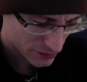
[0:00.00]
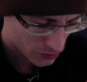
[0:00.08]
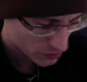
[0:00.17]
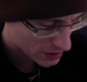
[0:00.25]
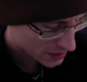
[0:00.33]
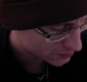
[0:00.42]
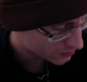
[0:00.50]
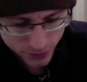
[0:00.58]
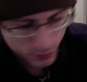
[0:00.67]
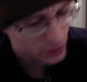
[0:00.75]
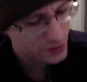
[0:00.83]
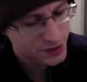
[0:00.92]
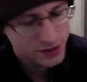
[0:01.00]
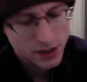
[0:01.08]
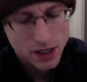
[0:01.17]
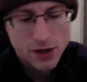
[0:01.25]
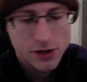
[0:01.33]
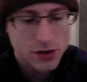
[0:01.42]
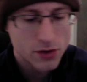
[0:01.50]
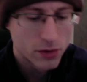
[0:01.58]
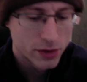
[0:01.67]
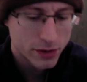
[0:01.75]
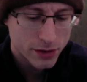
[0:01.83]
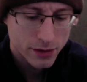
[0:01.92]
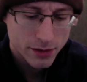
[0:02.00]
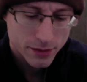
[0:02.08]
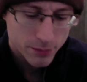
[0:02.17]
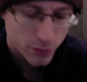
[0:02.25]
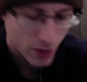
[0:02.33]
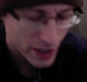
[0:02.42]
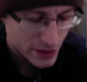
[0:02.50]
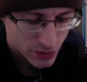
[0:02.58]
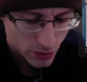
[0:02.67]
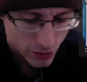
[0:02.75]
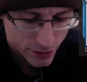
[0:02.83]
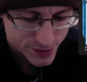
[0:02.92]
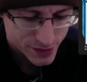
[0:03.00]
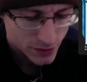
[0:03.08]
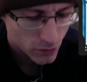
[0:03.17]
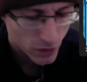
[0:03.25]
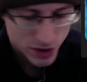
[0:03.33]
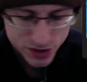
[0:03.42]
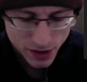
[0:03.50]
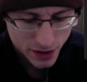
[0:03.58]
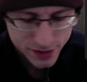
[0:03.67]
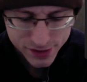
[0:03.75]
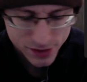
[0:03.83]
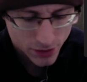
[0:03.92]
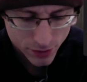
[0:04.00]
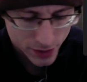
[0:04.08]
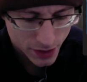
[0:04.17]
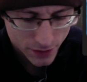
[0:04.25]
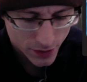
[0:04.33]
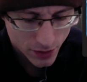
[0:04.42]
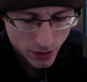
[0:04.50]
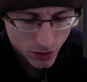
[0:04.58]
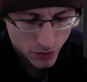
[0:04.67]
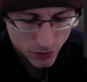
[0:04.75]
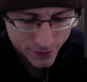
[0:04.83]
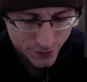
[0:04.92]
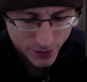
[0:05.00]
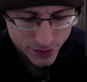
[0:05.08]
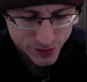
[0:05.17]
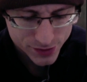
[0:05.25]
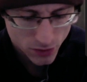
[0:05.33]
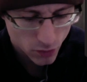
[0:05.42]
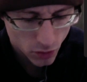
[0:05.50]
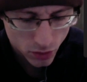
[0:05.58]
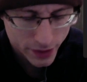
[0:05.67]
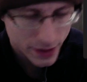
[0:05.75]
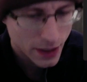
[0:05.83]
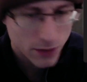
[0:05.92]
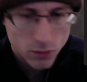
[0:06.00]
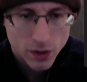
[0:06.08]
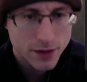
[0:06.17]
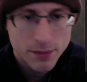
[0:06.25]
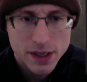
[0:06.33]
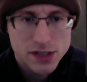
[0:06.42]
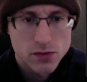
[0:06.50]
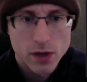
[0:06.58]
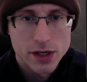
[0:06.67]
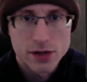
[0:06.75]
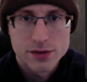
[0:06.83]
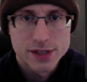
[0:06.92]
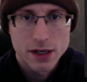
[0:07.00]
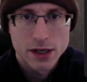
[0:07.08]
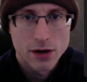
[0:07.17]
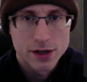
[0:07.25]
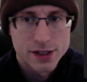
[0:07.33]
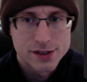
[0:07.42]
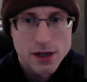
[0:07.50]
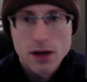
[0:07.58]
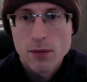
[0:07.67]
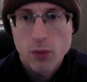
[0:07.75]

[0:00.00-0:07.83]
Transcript: You got your bolts, your brainstorms, which I still don't even know if there's a ruling on what the best way to use that card is.